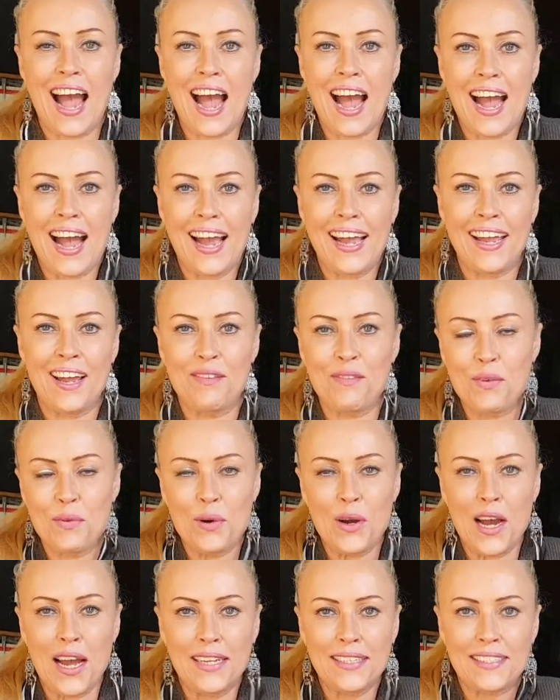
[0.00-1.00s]
Hi
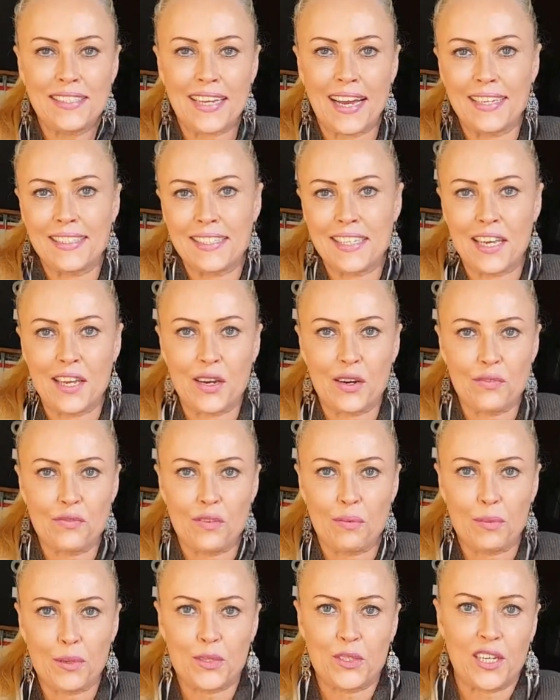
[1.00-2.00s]
everyone, Saskia here
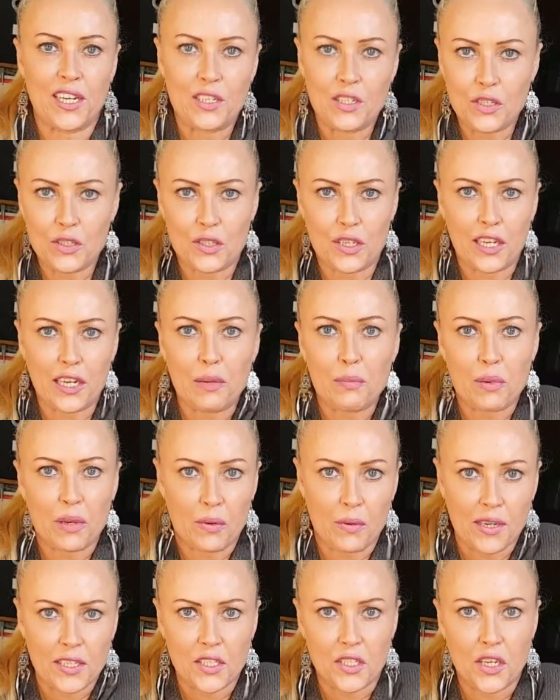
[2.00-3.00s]
from Los Angeles Guinea Pig
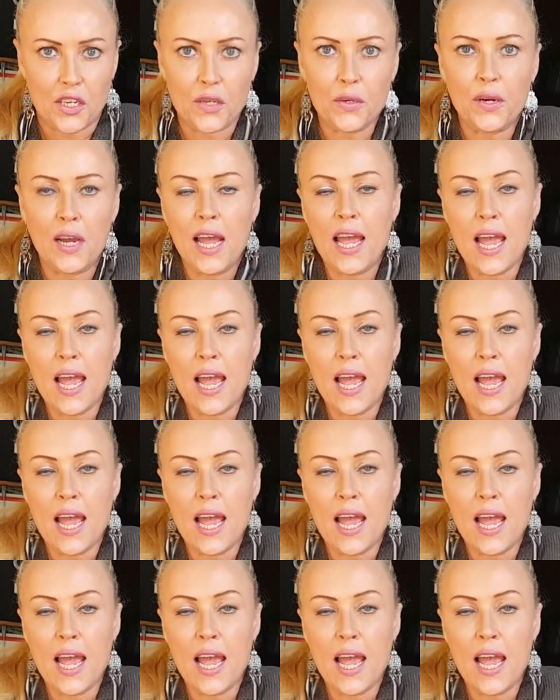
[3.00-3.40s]
Rescue.